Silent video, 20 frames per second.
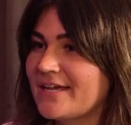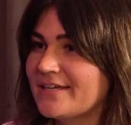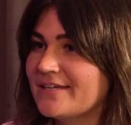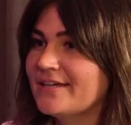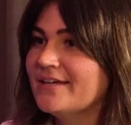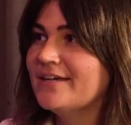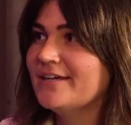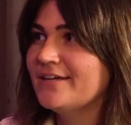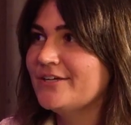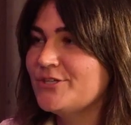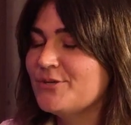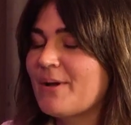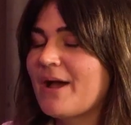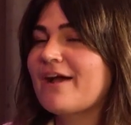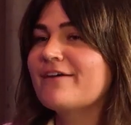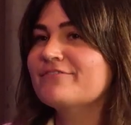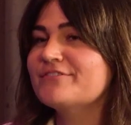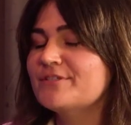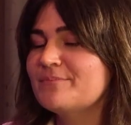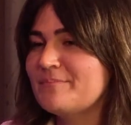like, you
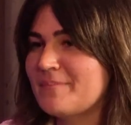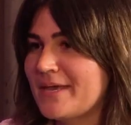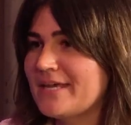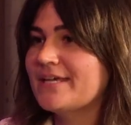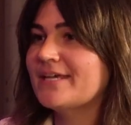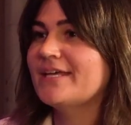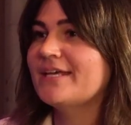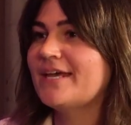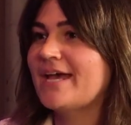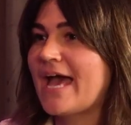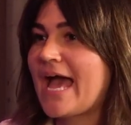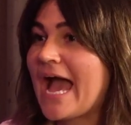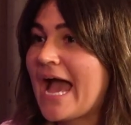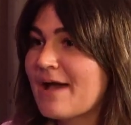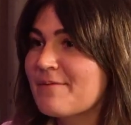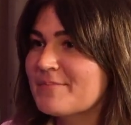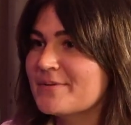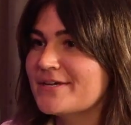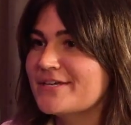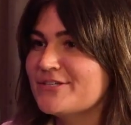have to make it a
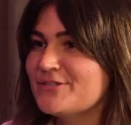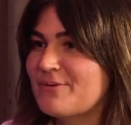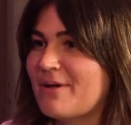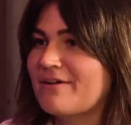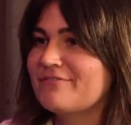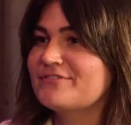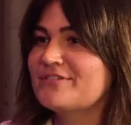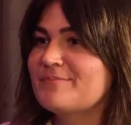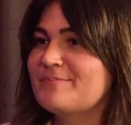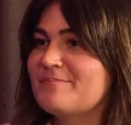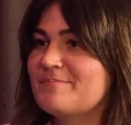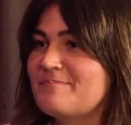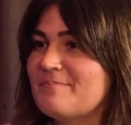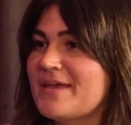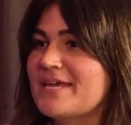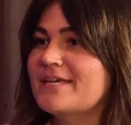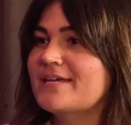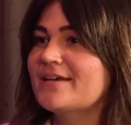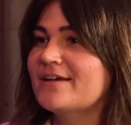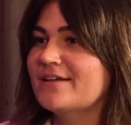habit. You have to
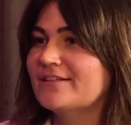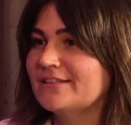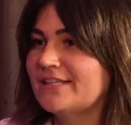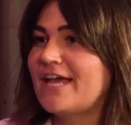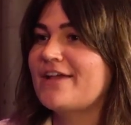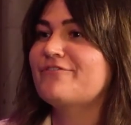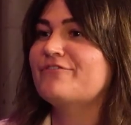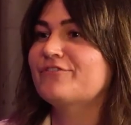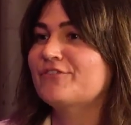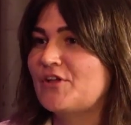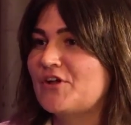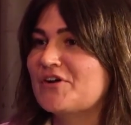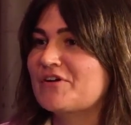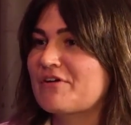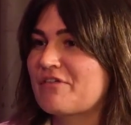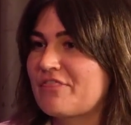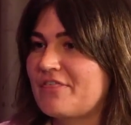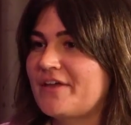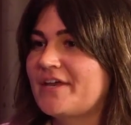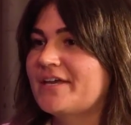make it a
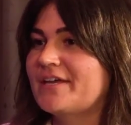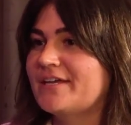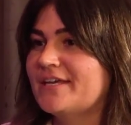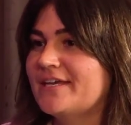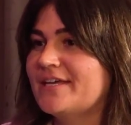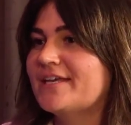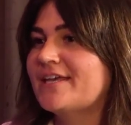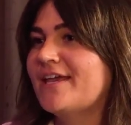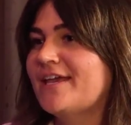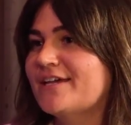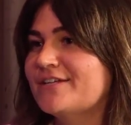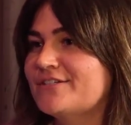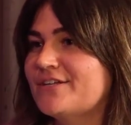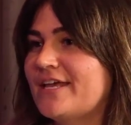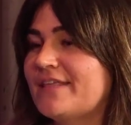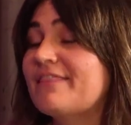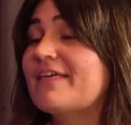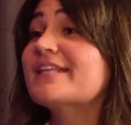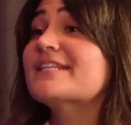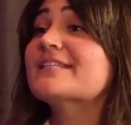lifelong thing. It can't,
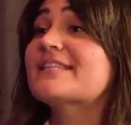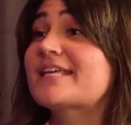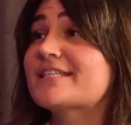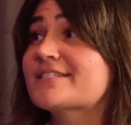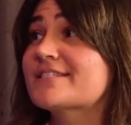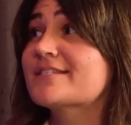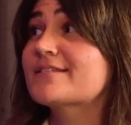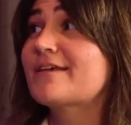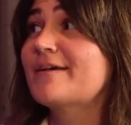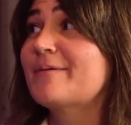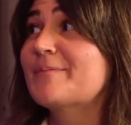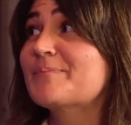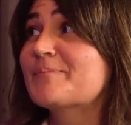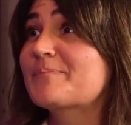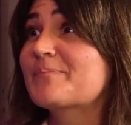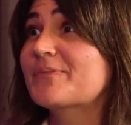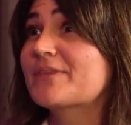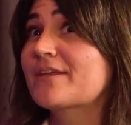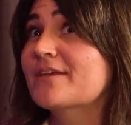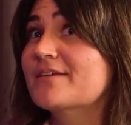that's
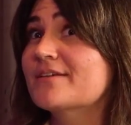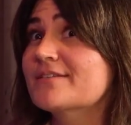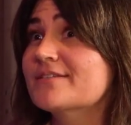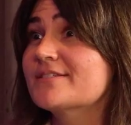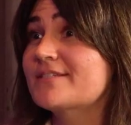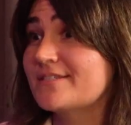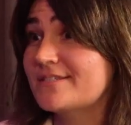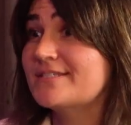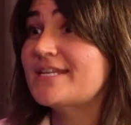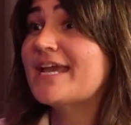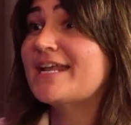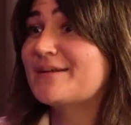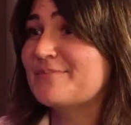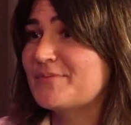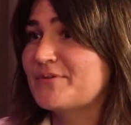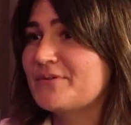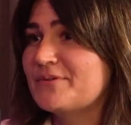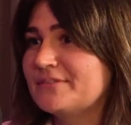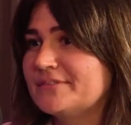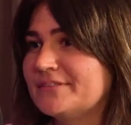
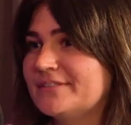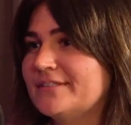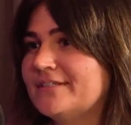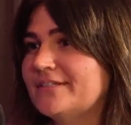sustainable.